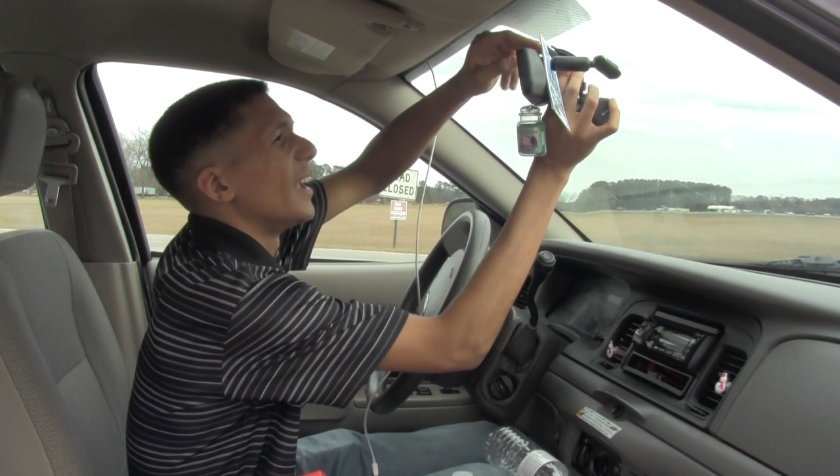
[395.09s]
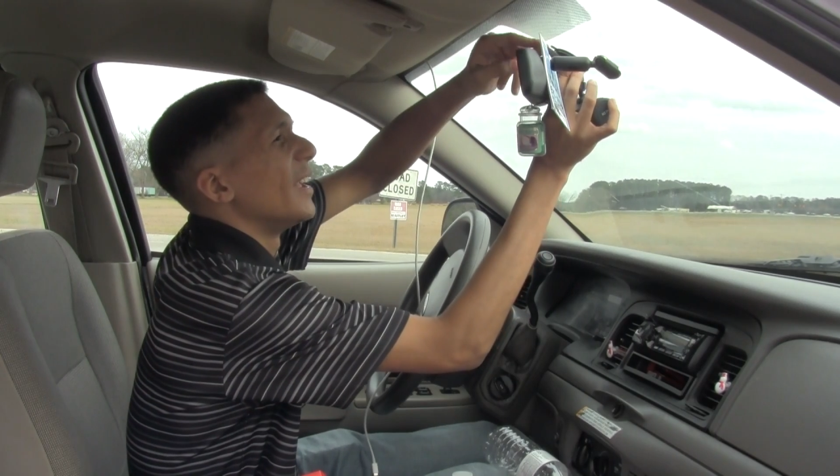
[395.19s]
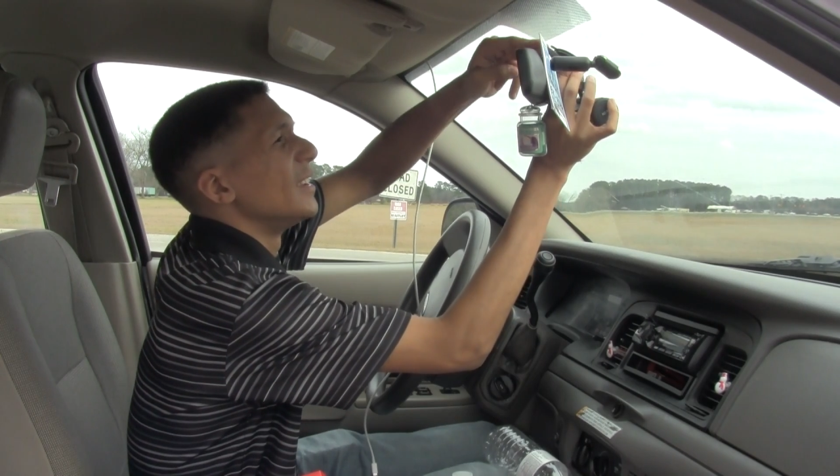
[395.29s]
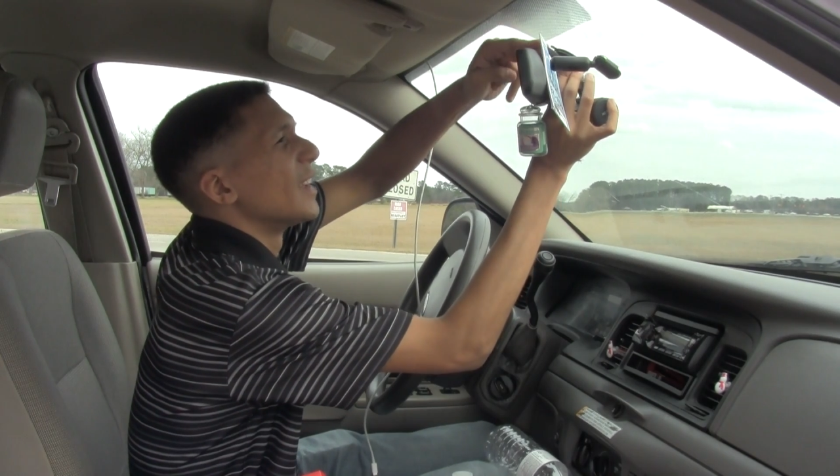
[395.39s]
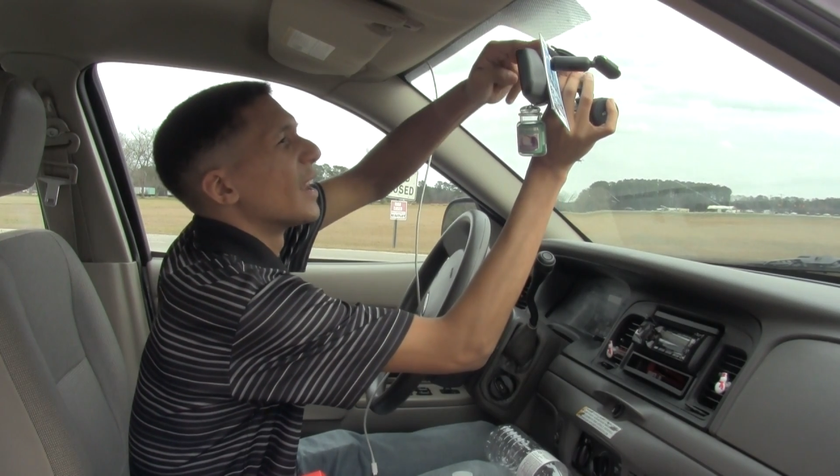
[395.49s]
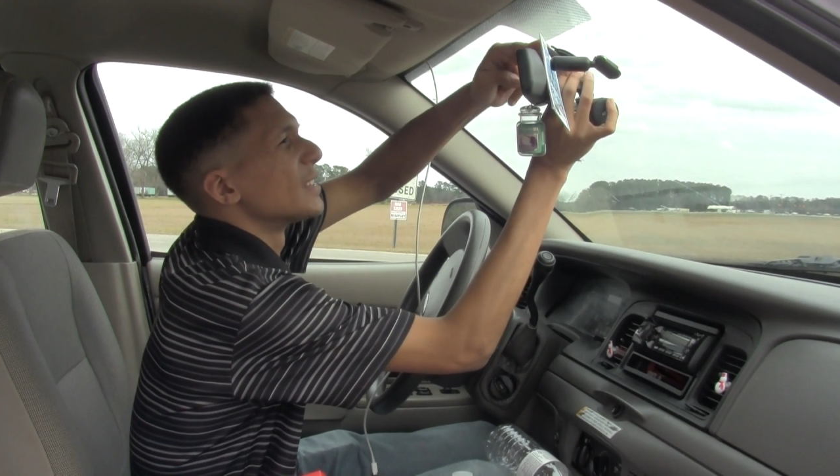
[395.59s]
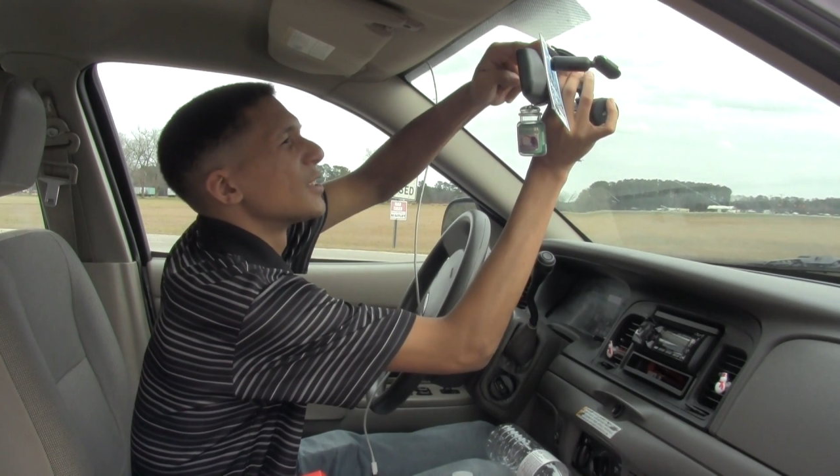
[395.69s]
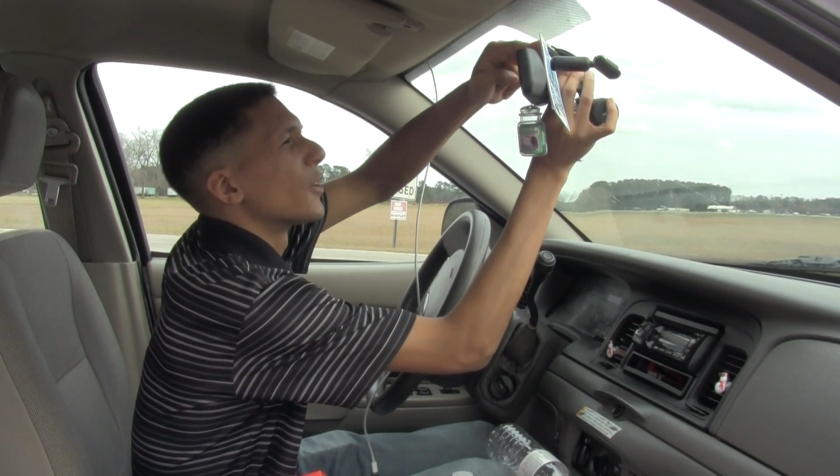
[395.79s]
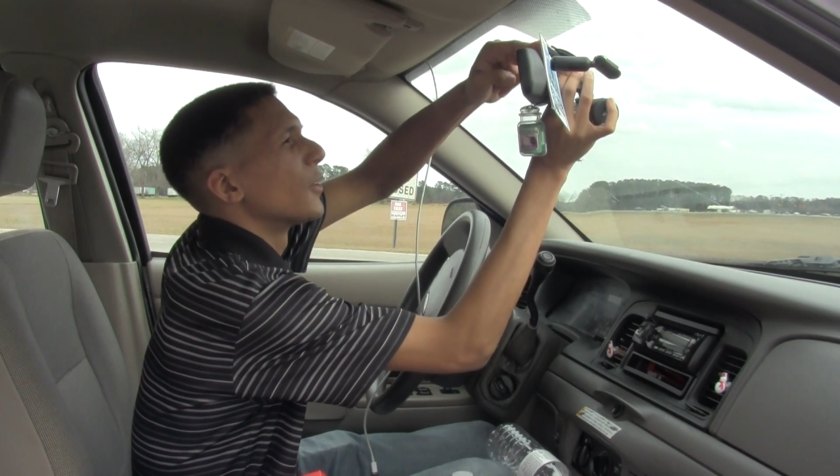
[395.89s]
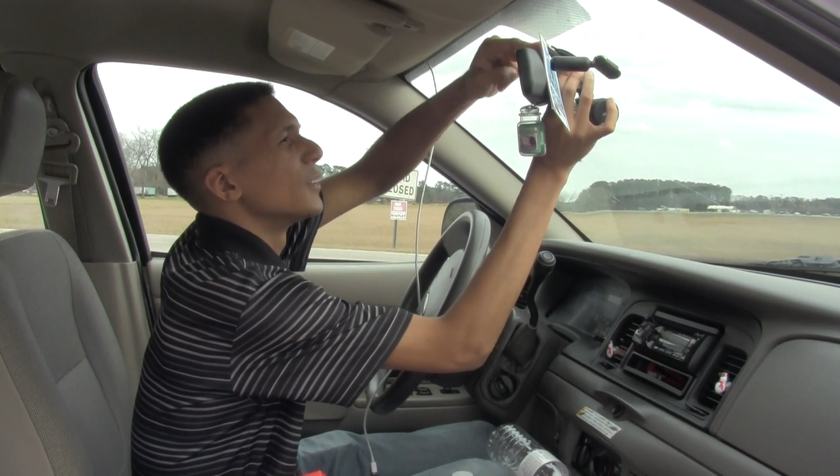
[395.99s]
And you got to
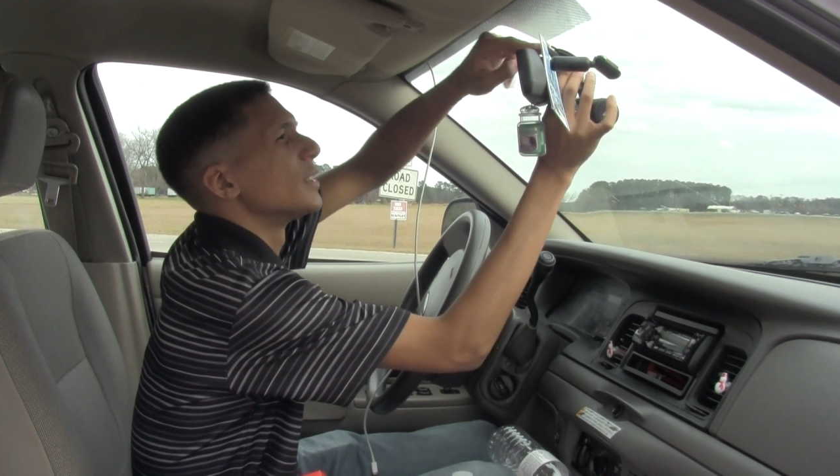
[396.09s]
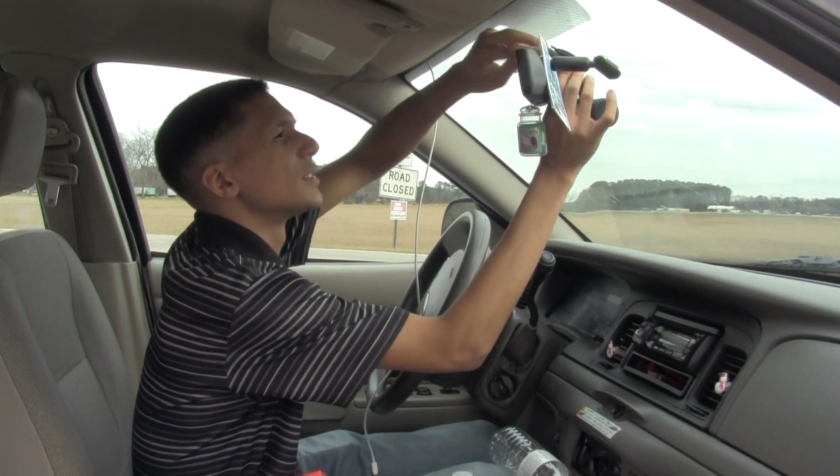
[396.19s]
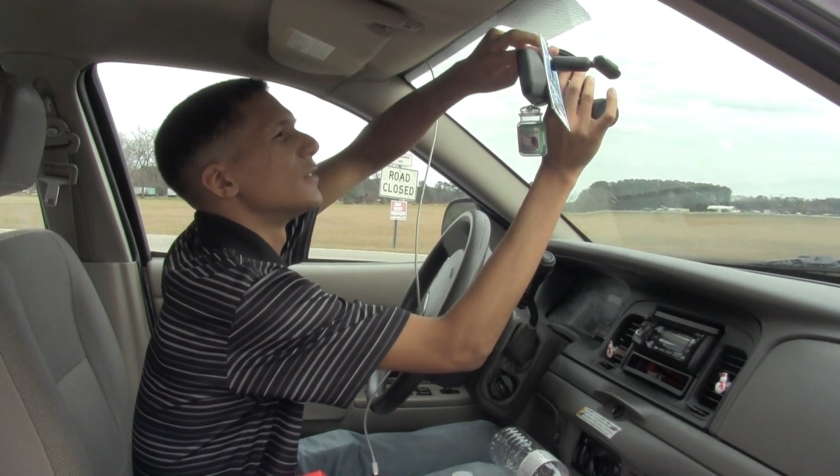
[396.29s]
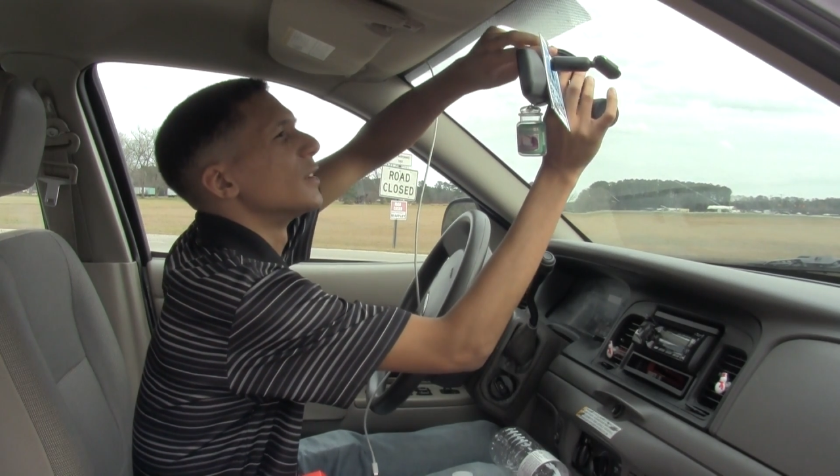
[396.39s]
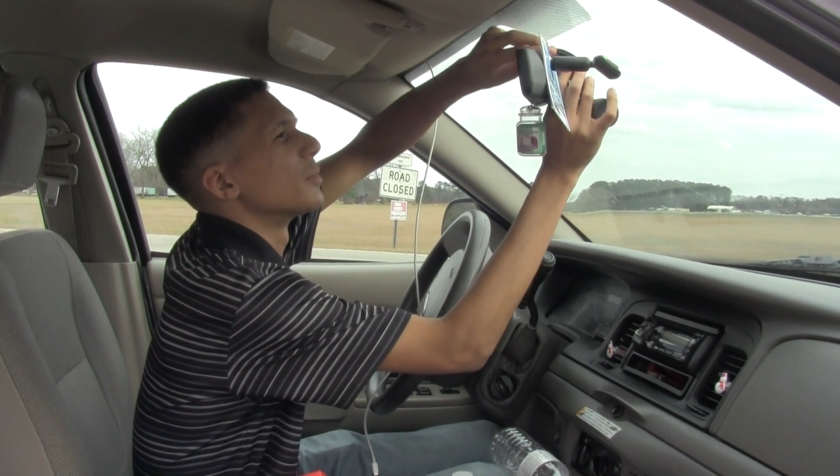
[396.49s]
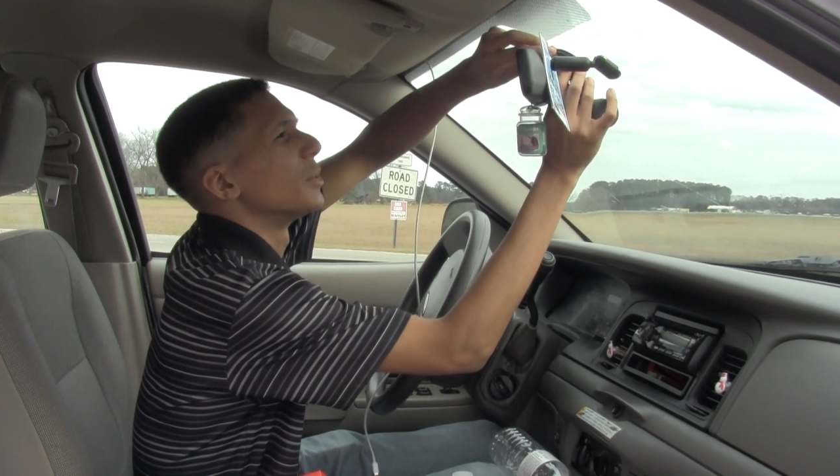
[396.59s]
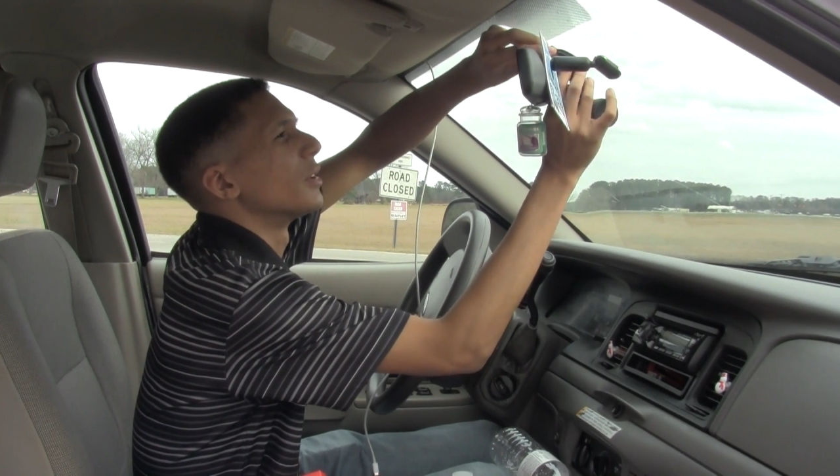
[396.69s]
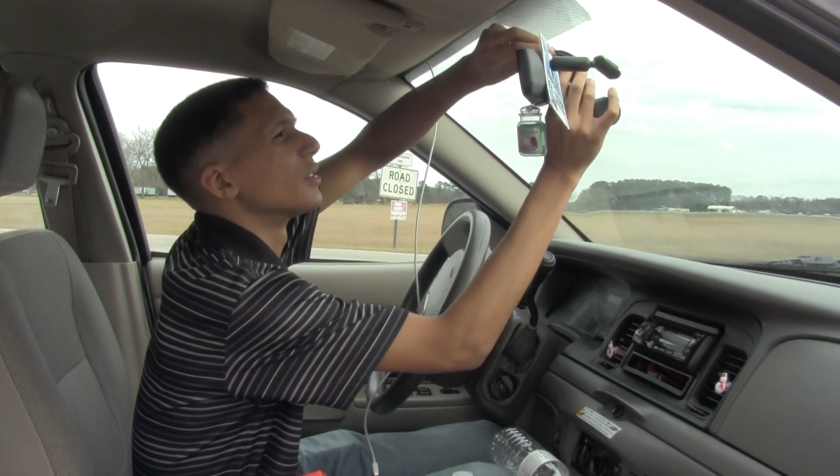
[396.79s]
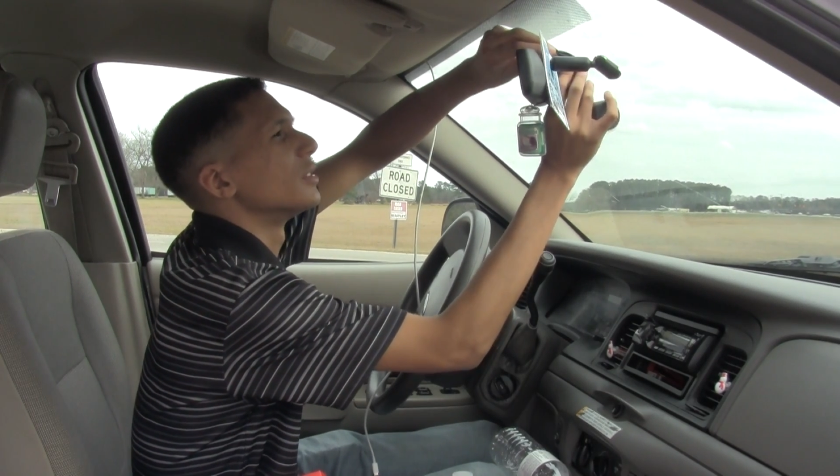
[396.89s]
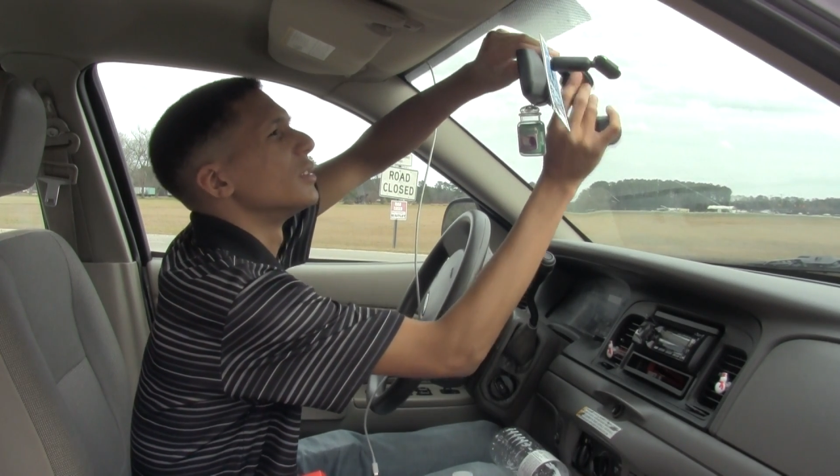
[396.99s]
turn this thing,
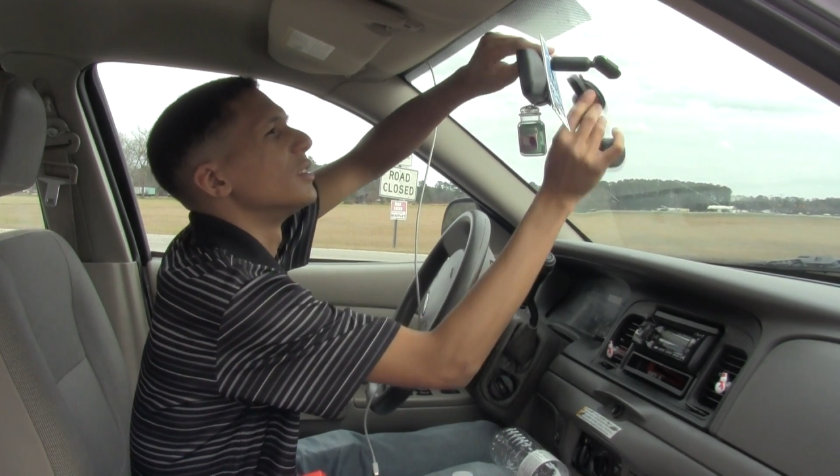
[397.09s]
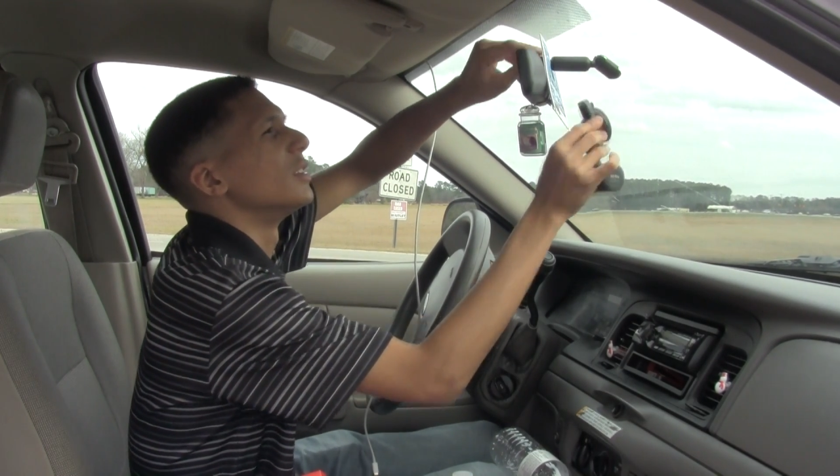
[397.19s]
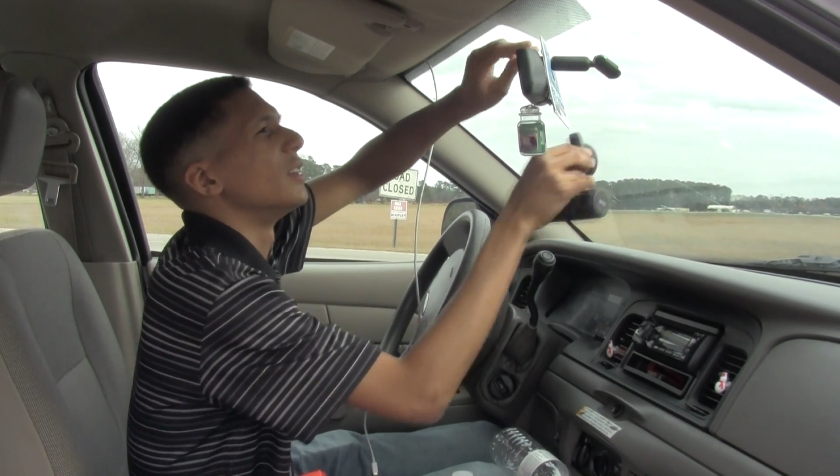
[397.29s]
apparently.